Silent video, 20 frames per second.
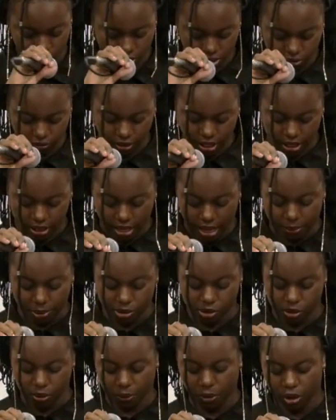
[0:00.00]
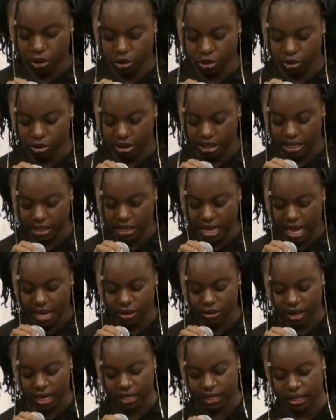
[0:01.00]
just read, Apostle Paul used his
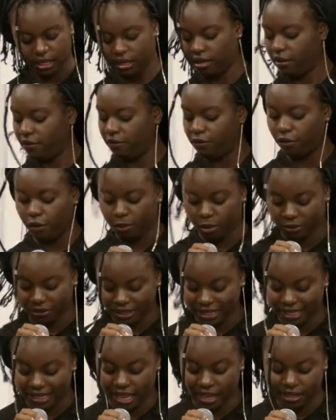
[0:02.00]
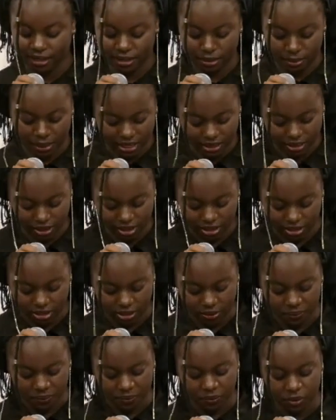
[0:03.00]
handwriting in form of a text
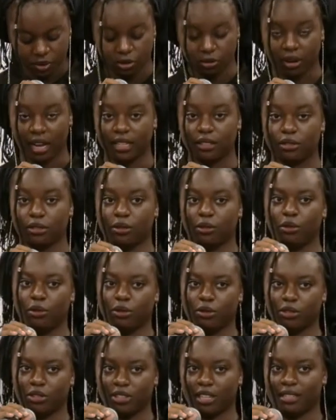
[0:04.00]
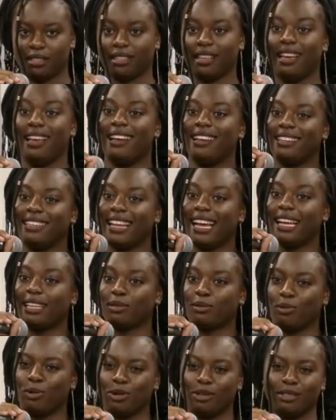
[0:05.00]
message to write to the Colossians.
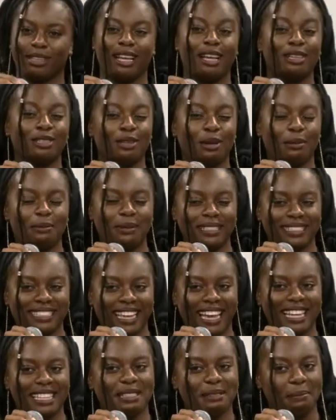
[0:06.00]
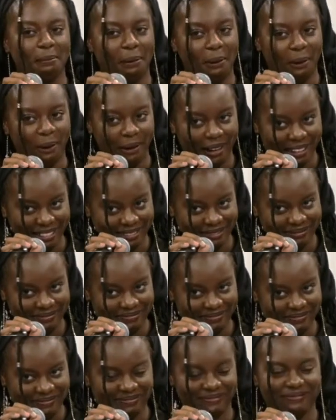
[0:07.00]
That's one. So besides Paul,
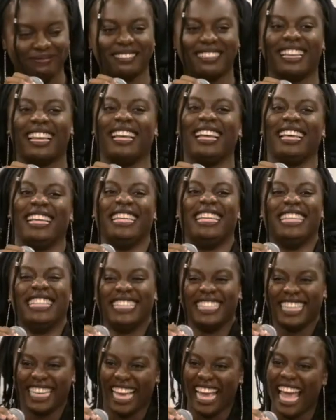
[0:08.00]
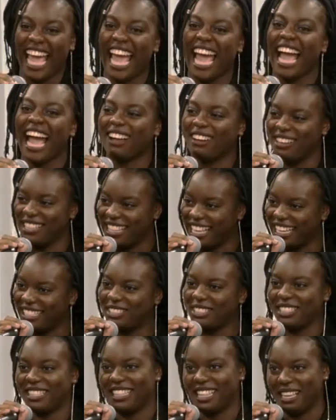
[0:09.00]
because I
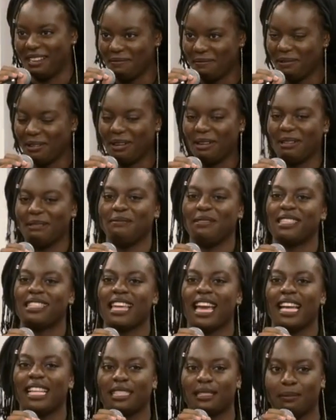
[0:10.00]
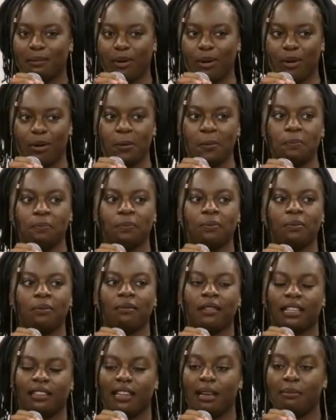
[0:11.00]
just said Paul, besides Paul,
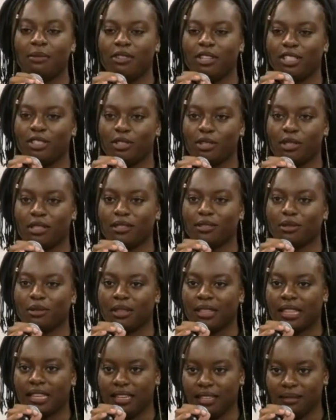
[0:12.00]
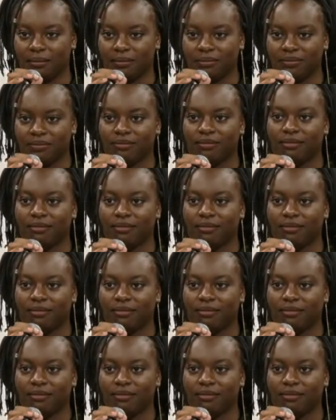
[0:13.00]
let me reduce it to three.